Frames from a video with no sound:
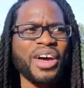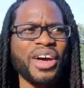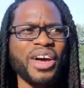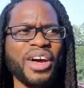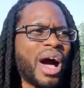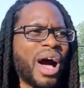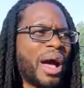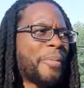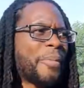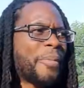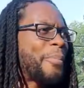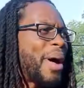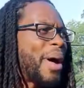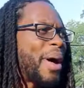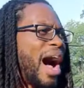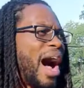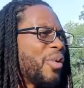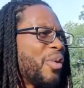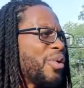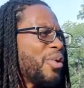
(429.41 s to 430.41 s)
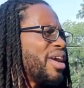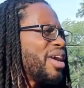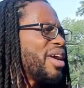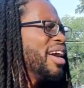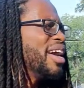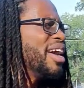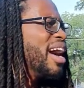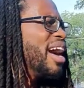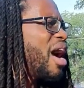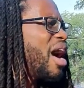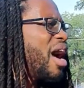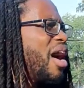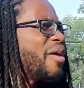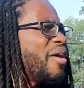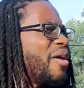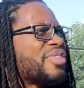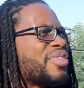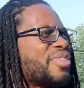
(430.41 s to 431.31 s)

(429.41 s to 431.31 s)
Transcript: right? Power of the